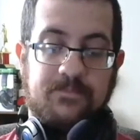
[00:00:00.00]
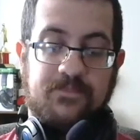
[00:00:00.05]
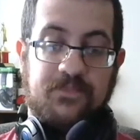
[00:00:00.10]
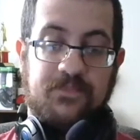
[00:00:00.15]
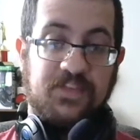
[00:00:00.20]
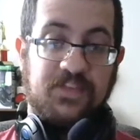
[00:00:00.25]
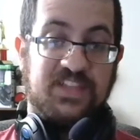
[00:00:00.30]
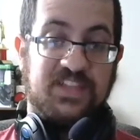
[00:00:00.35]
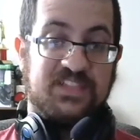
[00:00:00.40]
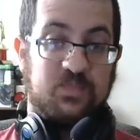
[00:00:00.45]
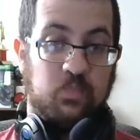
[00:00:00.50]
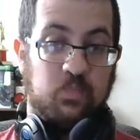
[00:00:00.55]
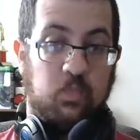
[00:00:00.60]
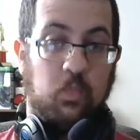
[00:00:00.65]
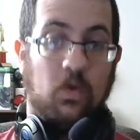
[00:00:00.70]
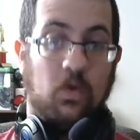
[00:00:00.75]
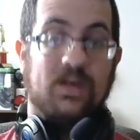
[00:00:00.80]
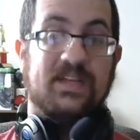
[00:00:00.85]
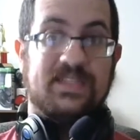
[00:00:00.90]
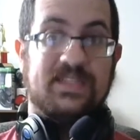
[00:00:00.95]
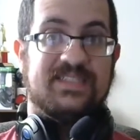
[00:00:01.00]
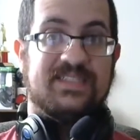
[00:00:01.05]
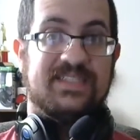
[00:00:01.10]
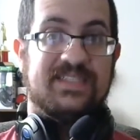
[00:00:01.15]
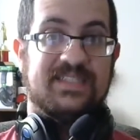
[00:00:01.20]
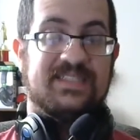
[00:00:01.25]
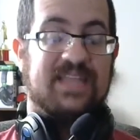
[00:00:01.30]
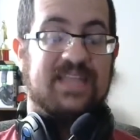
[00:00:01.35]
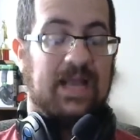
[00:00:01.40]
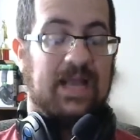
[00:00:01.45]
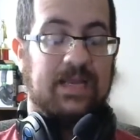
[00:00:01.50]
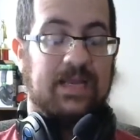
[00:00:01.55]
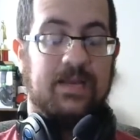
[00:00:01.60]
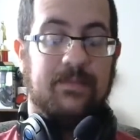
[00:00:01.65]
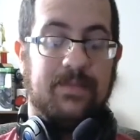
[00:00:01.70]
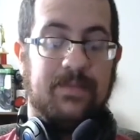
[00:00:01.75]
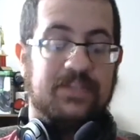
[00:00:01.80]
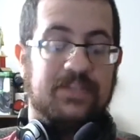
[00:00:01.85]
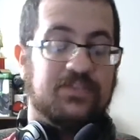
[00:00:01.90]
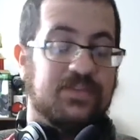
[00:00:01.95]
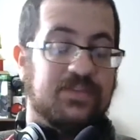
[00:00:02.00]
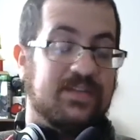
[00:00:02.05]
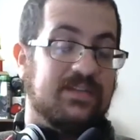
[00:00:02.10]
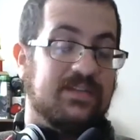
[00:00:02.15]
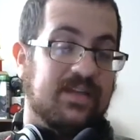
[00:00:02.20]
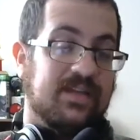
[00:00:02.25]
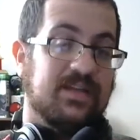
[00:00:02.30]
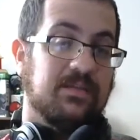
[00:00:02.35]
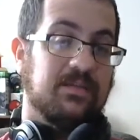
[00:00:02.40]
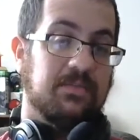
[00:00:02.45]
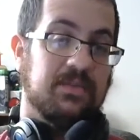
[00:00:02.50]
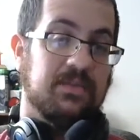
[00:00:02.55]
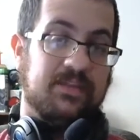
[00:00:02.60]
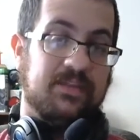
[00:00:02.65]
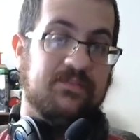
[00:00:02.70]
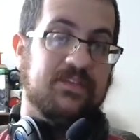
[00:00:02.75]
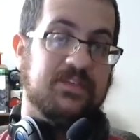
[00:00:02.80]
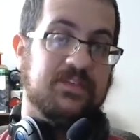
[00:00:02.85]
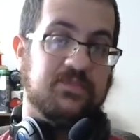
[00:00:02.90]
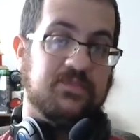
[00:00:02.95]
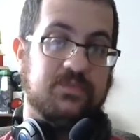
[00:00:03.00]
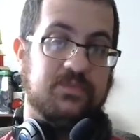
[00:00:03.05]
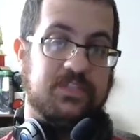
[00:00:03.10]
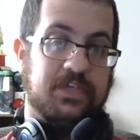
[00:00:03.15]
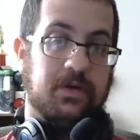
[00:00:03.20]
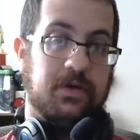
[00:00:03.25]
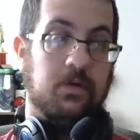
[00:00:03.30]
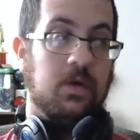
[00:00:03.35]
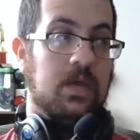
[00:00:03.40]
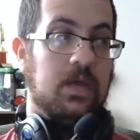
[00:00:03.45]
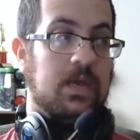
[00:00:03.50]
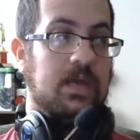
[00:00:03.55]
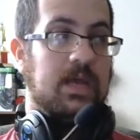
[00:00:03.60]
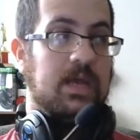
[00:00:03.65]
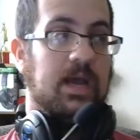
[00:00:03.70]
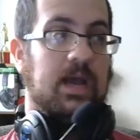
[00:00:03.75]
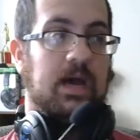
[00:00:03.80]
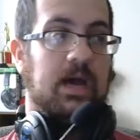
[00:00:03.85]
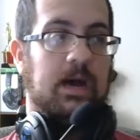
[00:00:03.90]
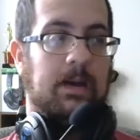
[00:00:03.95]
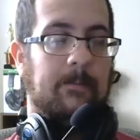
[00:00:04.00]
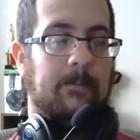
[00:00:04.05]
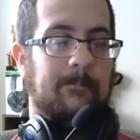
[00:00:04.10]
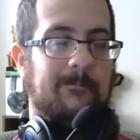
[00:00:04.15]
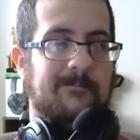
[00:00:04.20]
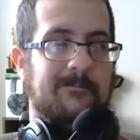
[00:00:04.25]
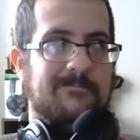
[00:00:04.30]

for this one instance, I am actually inclined to believe Vince Russo. I